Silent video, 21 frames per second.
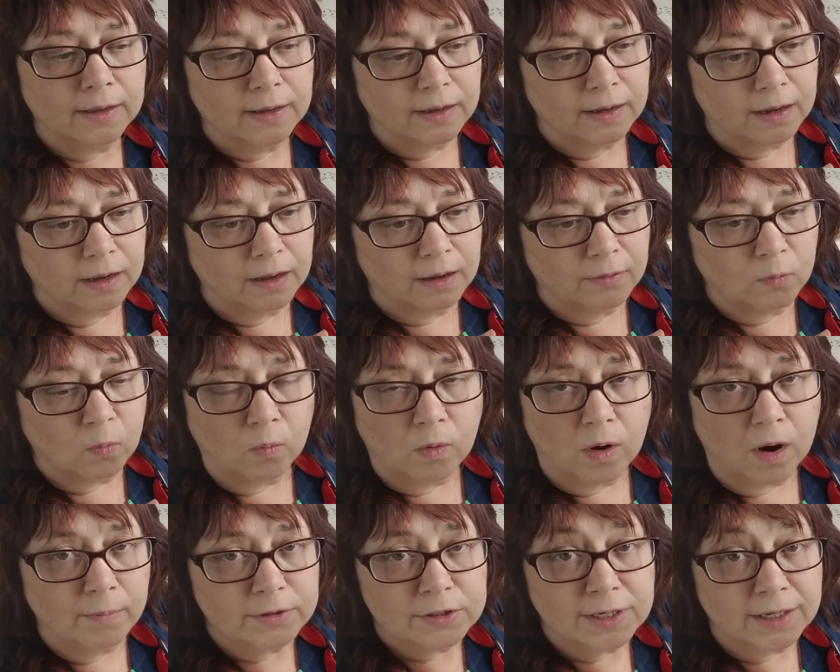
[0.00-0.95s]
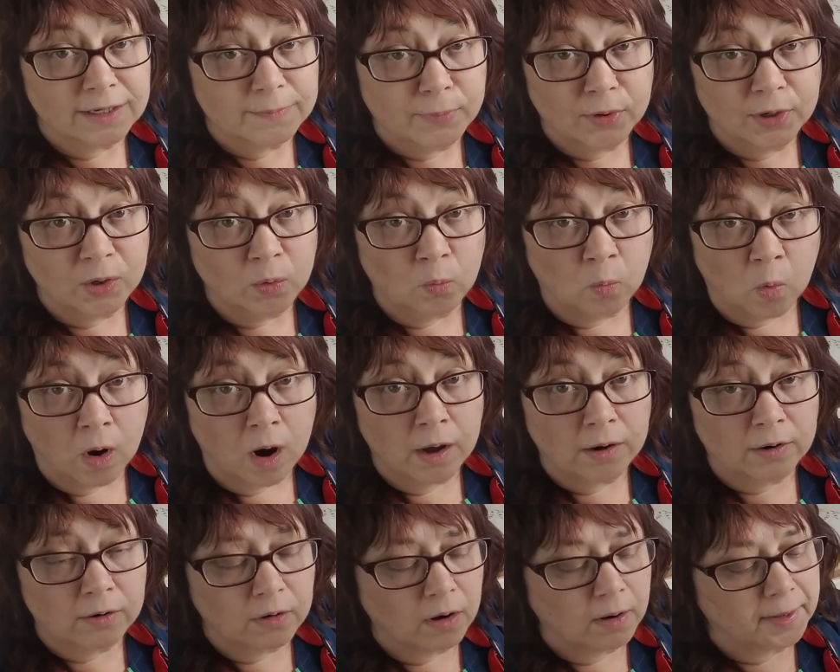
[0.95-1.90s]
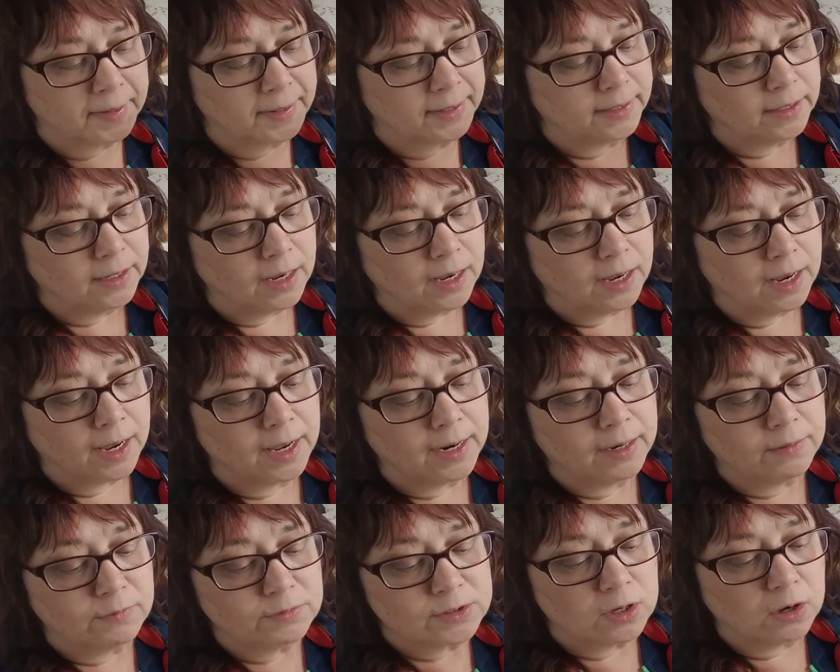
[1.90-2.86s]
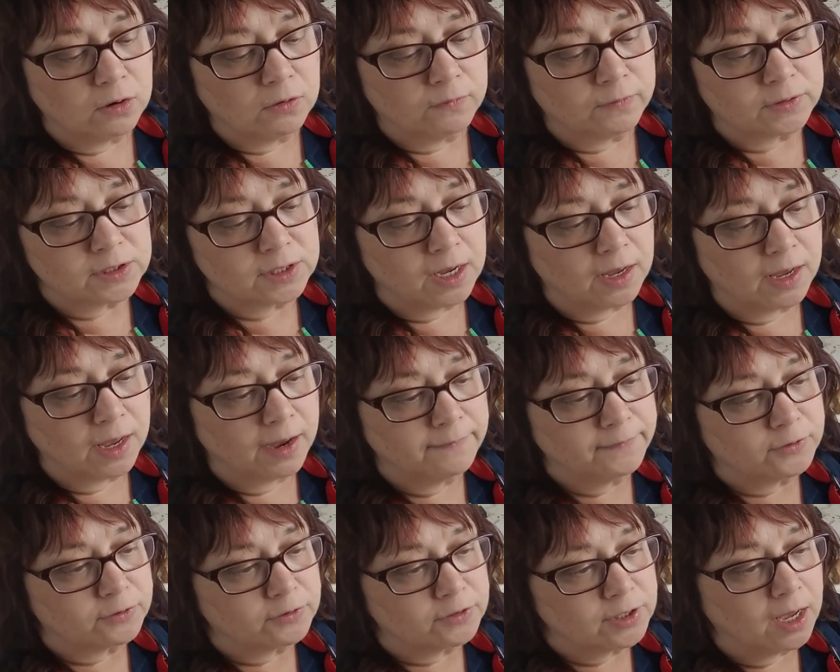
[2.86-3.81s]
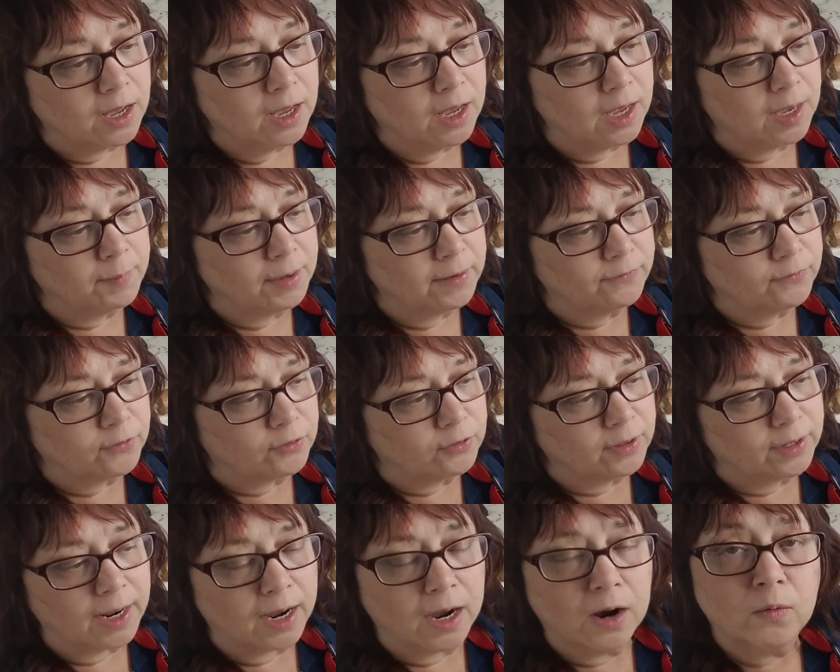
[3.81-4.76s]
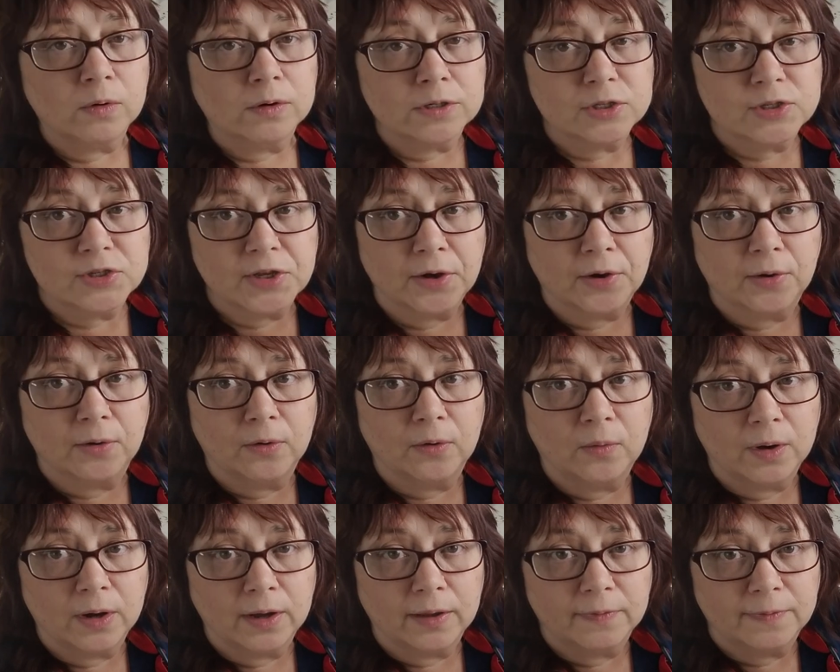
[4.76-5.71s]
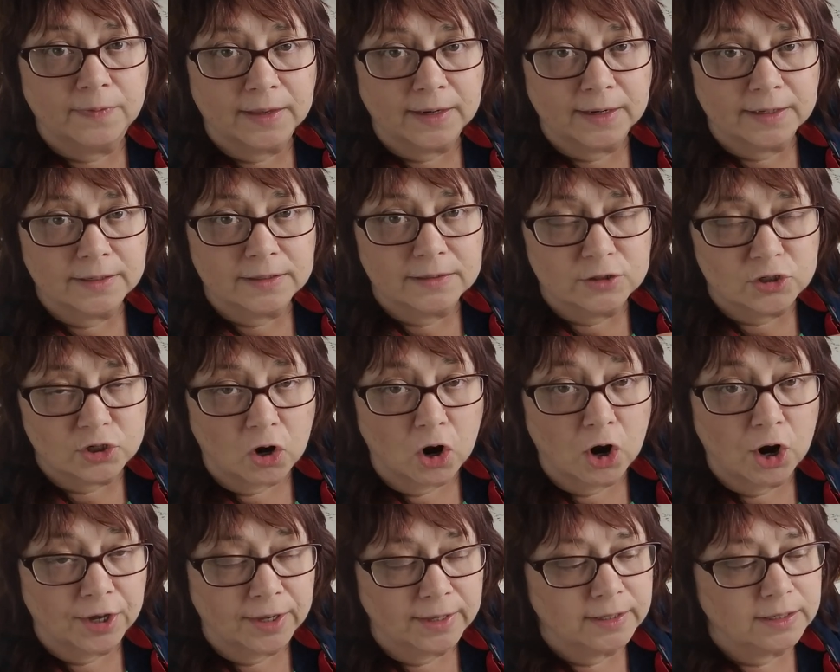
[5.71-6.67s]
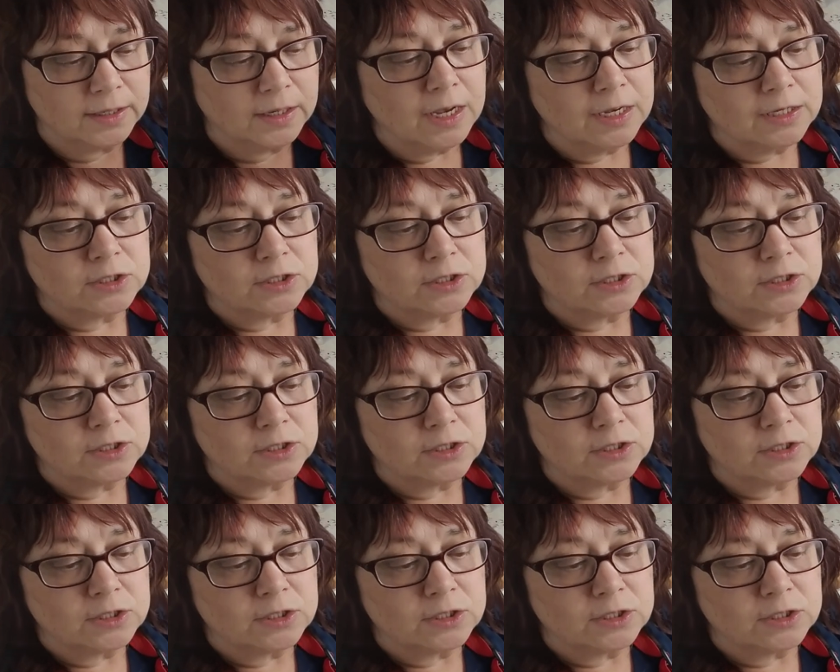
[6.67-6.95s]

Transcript: Uh, almost like putting water on it, and it was over t after time, after an hour or so, that it darkened.